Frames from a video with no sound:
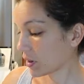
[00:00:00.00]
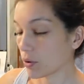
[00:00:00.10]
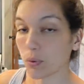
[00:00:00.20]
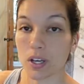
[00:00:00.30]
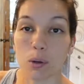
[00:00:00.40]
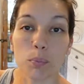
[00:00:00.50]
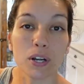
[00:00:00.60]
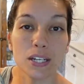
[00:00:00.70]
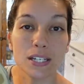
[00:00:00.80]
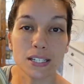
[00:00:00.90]
We got a
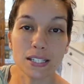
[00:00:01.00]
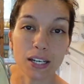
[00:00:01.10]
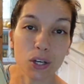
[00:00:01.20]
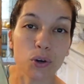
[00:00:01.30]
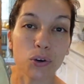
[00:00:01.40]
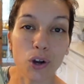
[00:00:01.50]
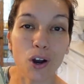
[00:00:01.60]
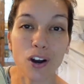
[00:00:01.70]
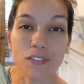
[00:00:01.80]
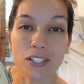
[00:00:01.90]
pretty decent okra
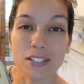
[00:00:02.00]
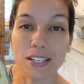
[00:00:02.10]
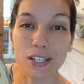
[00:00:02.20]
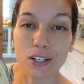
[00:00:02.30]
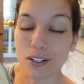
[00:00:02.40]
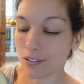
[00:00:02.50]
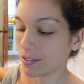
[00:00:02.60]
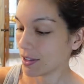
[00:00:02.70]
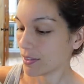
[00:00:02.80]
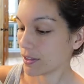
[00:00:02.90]
harvest here.
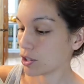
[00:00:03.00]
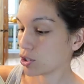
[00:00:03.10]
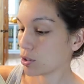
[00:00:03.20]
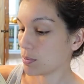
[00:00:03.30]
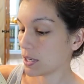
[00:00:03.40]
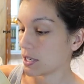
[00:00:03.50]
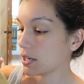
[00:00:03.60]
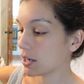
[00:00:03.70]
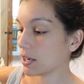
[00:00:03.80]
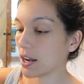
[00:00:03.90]
This should be
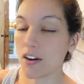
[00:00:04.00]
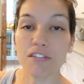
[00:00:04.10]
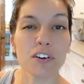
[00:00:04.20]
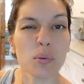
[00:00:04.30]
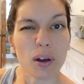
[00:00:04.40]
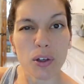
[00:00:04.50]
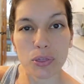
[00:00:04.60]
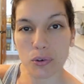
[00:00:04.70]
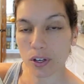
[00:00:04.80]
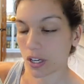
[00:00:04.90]
enough for about
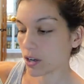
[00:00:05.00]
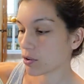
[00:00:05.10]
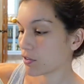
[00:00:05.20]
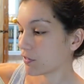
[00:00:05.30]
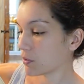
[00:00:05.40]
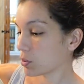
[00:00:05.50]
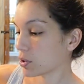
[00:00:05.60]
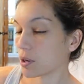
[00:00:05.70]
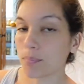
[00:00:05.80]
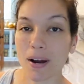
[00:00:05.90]
3 or
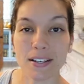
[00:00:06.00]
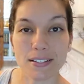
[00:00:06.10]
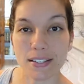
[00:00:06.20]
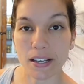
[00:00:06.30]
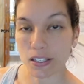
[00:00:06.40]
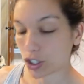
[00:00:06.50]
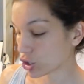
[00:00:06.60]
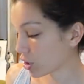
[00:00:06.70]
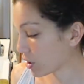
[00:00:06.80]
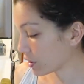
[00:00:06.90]
4 pint-sized
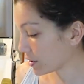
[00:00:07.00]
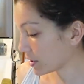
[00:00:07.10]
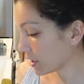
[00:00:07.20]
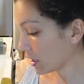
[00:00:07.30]
jars.